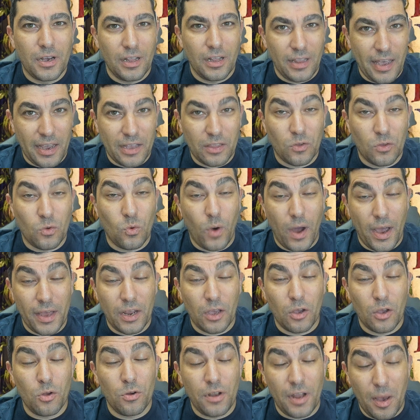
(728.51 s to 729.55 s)
collect quite
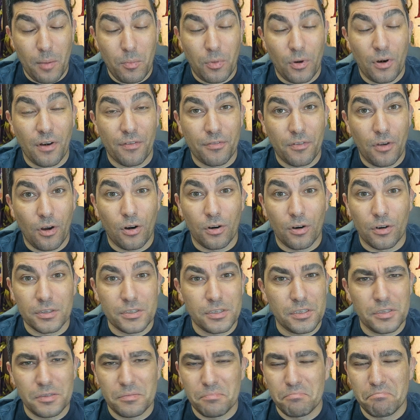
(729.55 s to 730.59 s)
a good number of
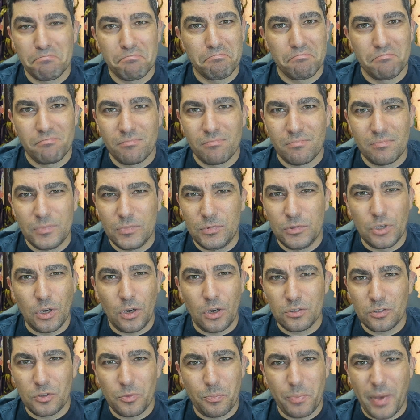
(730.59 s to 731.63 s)
cards,
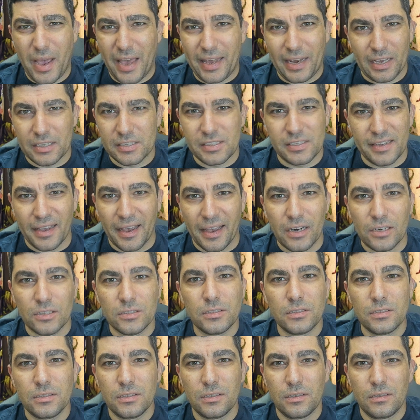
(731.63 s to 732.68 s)
don't panic
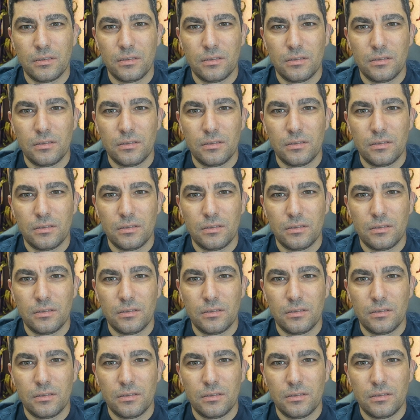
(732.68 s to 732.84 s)
sell.